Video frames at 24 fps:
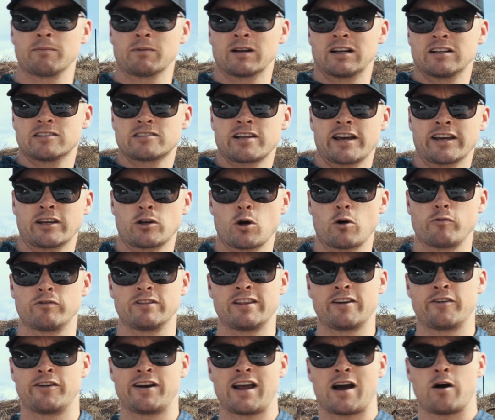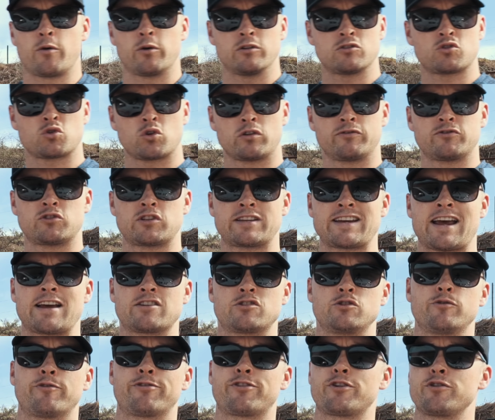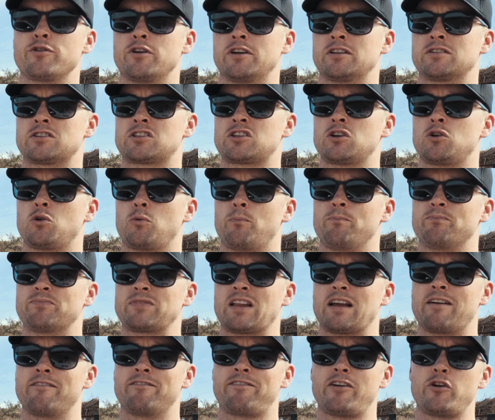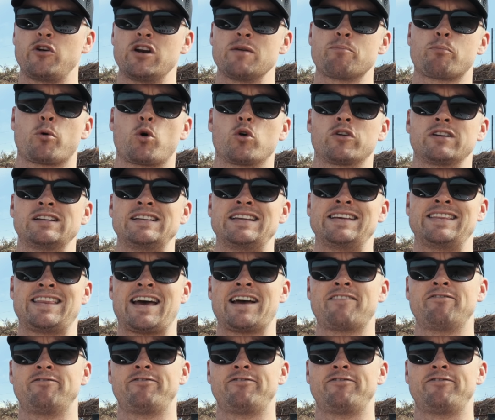I'm going to take you over there now and sort of chat you through it. So very importantly, that